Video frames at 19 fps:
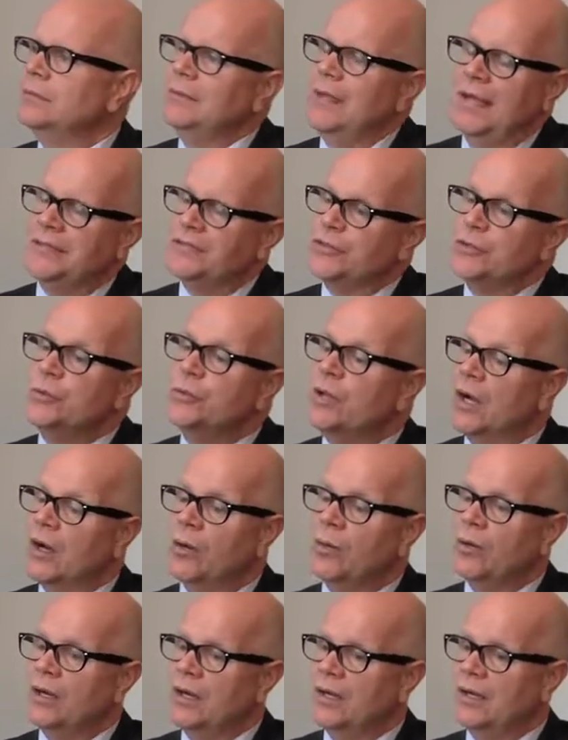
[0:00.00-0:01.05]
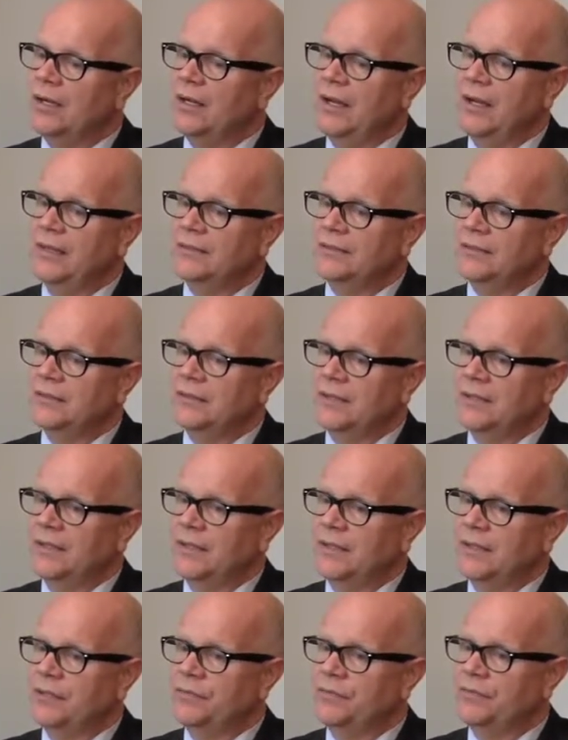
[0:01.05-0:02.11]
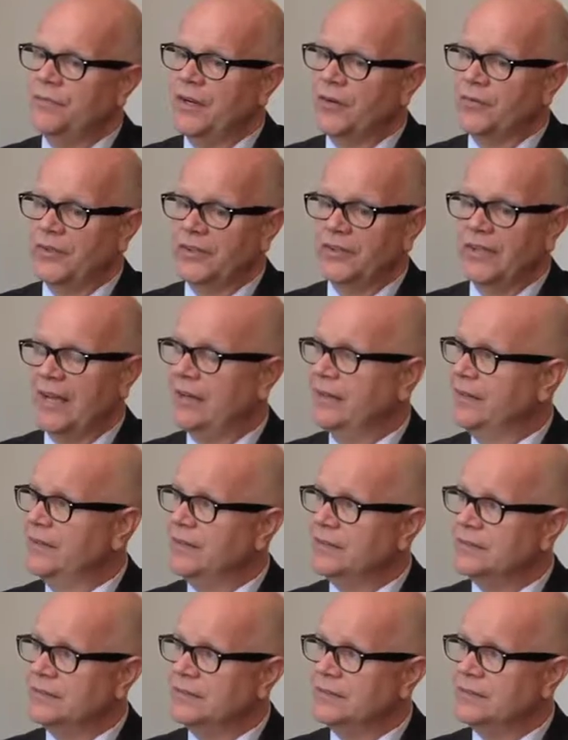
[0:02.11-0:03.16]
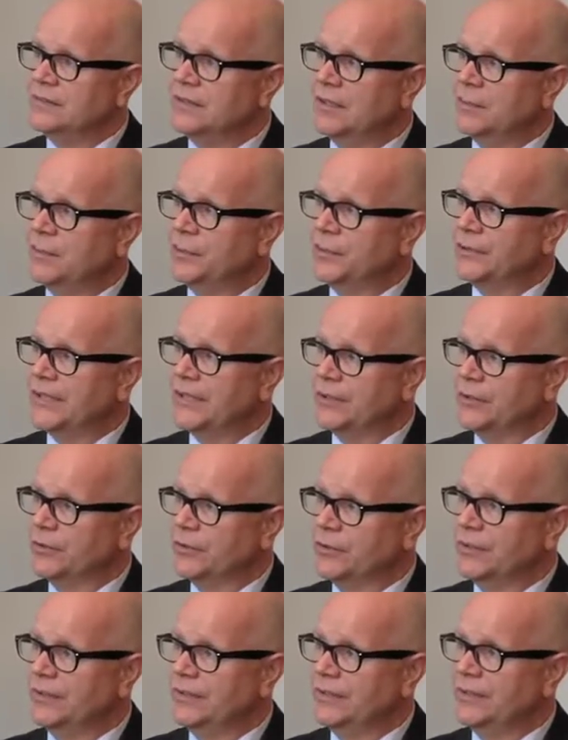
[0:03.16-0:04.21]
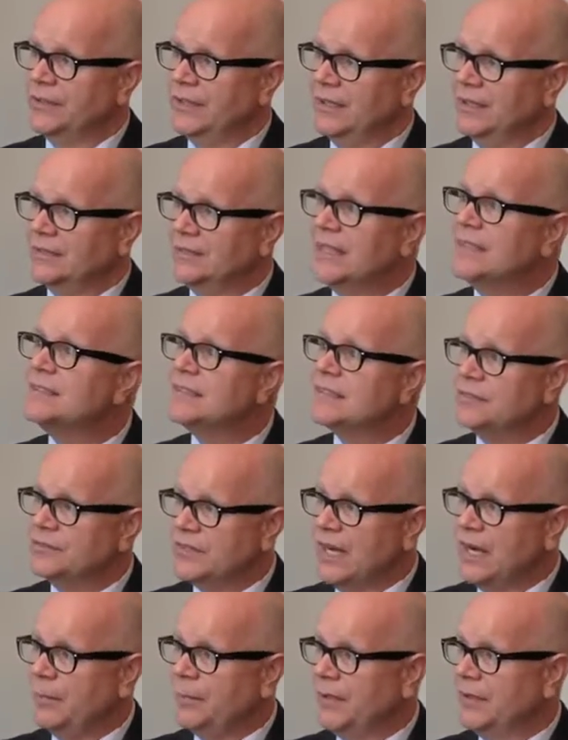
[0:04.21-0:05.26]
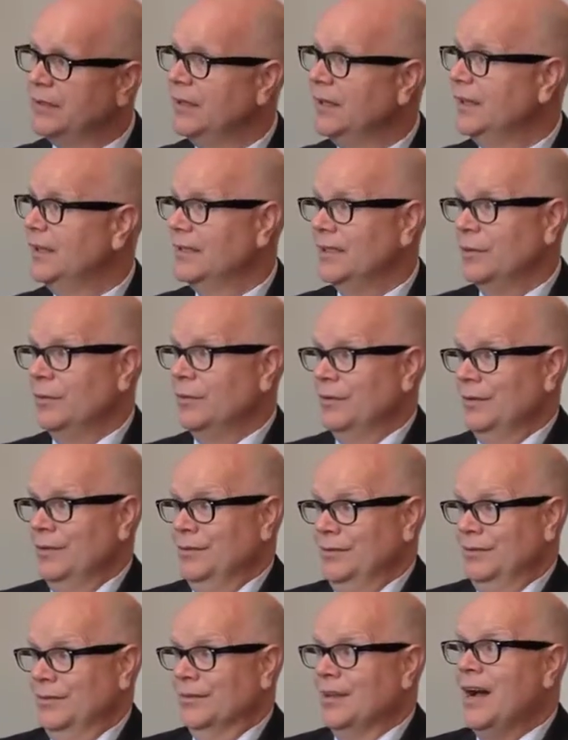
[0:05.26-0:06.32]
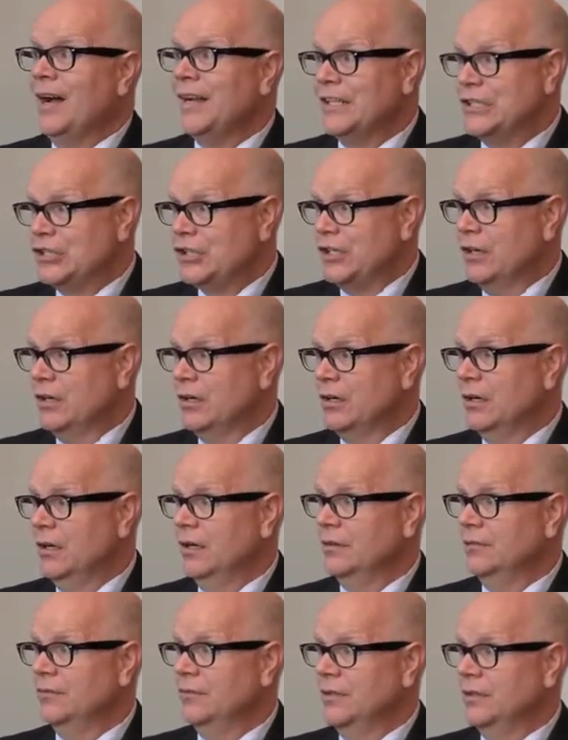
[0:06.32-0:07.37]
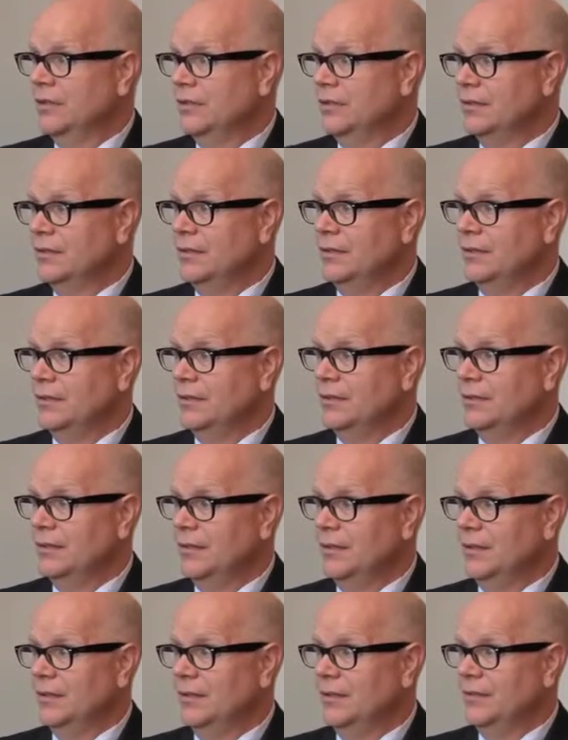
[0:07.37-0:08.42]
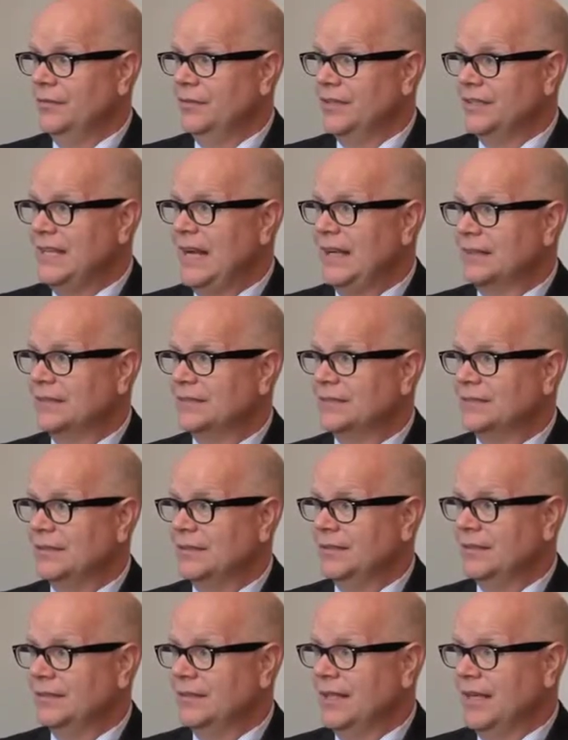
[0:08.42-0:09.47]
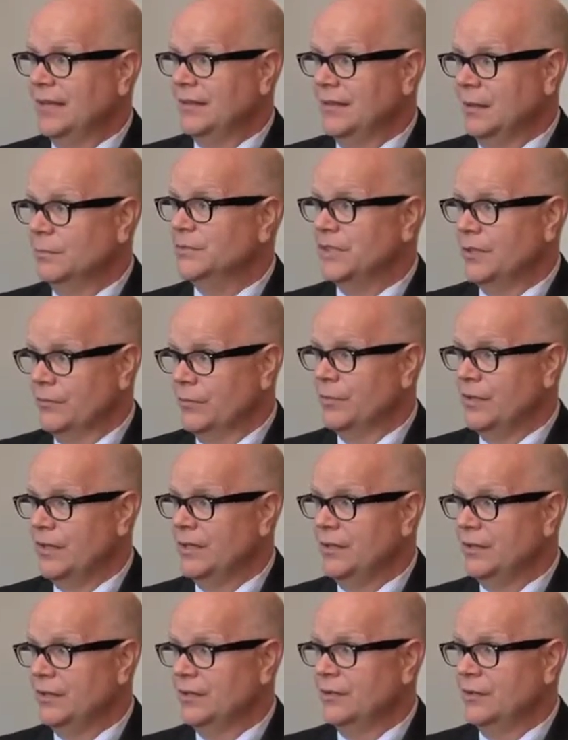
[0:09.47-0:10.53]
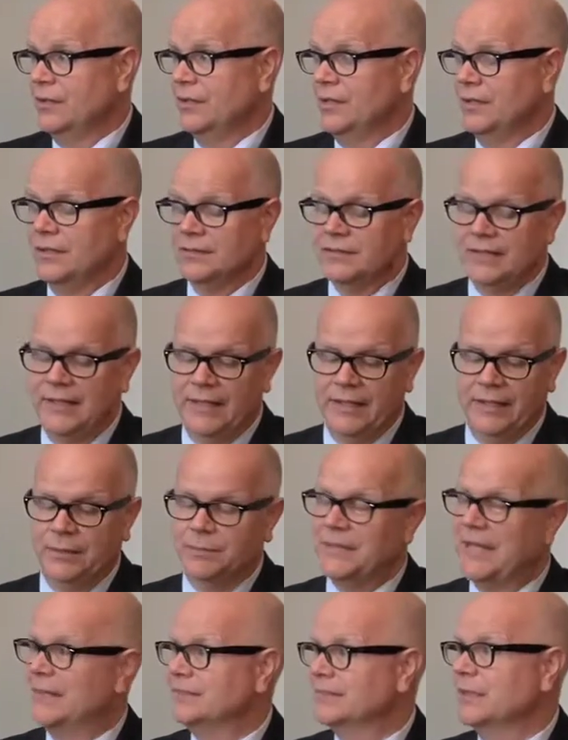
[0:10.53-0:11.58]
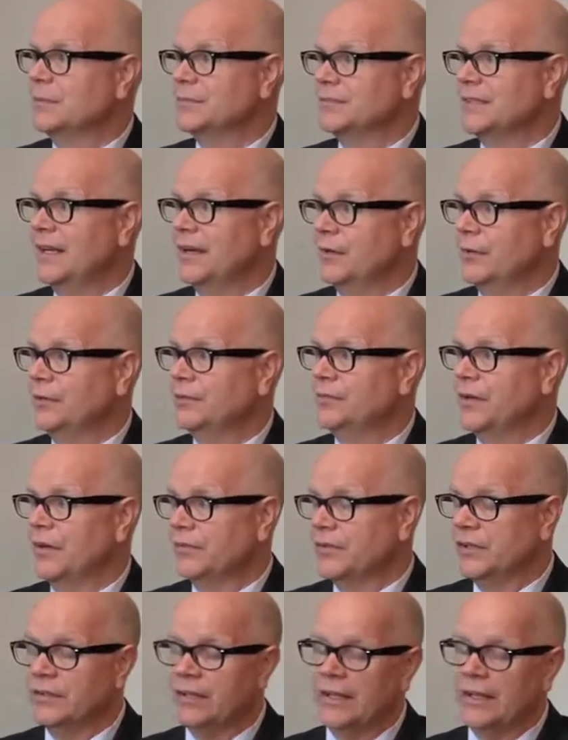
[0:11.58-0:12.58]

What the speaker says: As you know, and in Fairfield County, this is a particularly sensitive topic. The lion's share of the tax that comes in through the state income tax comes out of Fairfield